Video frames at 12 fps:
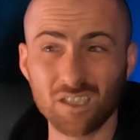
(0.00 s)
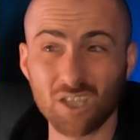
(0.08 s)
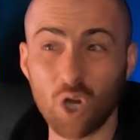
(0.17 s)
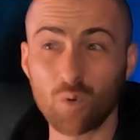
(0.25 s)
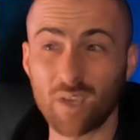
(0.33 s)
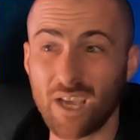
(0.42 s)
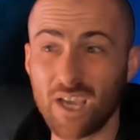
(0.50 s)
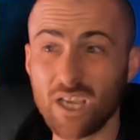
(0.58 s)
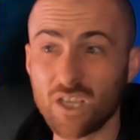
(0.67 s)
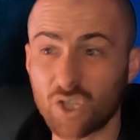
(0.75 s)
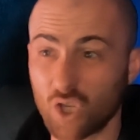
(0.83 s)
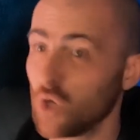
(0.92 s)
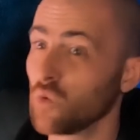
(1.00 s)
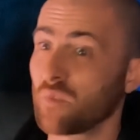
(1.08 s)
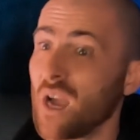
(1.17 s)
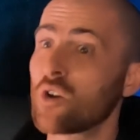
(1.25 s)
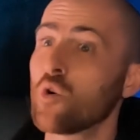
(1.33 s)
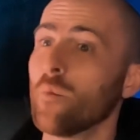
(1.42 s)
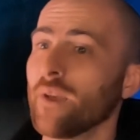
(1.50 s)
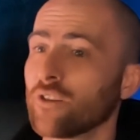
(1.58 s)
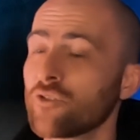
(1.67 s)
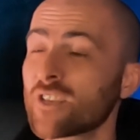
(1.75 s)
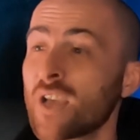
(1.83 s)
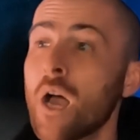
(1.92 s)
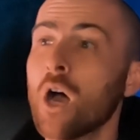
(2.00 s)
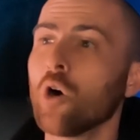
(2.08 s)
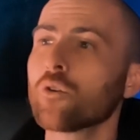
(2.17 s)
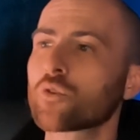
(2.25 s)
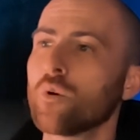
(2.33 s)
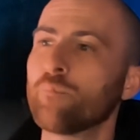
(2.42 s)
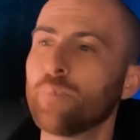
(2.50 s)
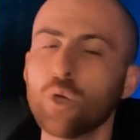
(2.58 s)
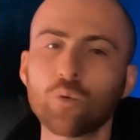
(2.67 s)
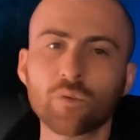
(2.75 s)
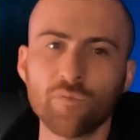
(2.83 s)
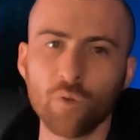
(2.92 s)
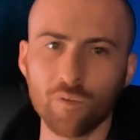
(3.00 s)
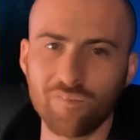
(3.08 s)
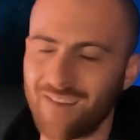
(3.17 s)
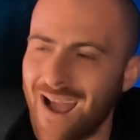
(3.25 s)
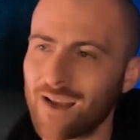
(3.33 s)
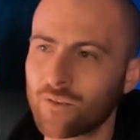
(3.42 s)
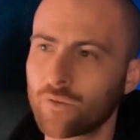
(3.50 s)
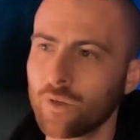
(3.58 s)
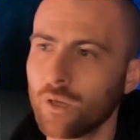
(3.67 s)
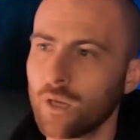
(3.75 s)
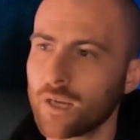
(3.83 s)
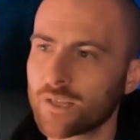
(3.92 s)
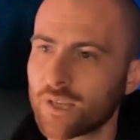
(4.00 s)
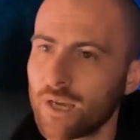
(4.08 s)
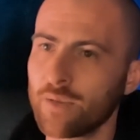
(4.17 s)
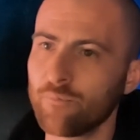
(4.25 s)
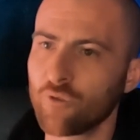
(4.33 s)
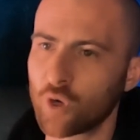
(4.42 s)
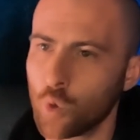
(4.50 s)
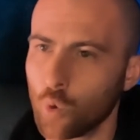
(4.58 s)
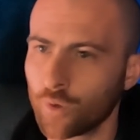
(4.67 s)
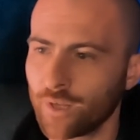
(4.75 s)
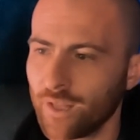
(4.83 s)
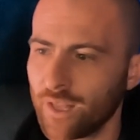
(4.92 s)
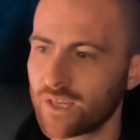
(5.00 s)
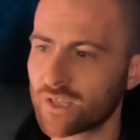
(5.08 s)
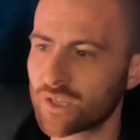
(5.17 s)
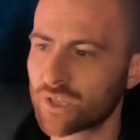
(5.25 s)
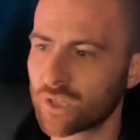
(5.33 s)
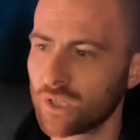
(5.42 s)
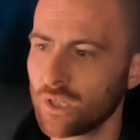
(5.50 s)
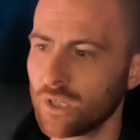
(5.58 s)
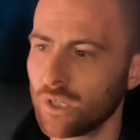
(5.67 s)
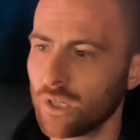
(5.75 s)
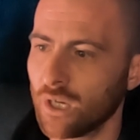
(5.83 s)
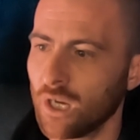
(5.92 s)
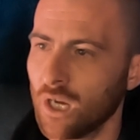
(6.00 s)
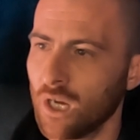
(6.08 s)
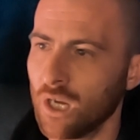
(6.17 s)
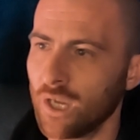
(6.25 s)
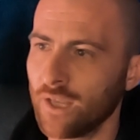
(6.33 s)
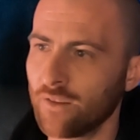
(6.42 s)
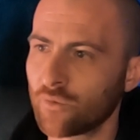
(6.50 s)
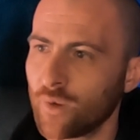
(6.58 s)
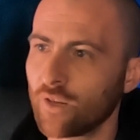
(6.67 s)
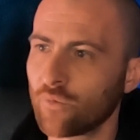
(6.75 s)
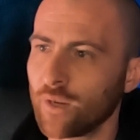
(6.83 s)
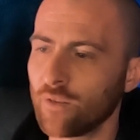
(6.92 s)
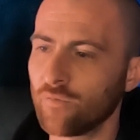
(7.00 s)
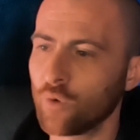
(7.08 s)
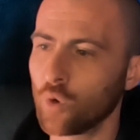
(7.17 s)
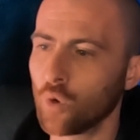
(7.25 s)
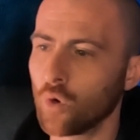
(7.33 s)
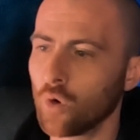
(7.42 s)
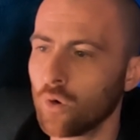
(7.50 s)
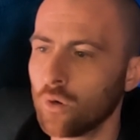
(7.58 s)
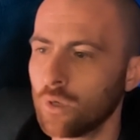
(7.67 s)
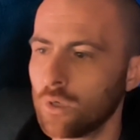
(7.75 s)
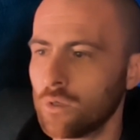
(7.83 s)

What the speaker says: Okay, so that caught my interest. Also, a beautiful fact, as I'm recording this, in 2024...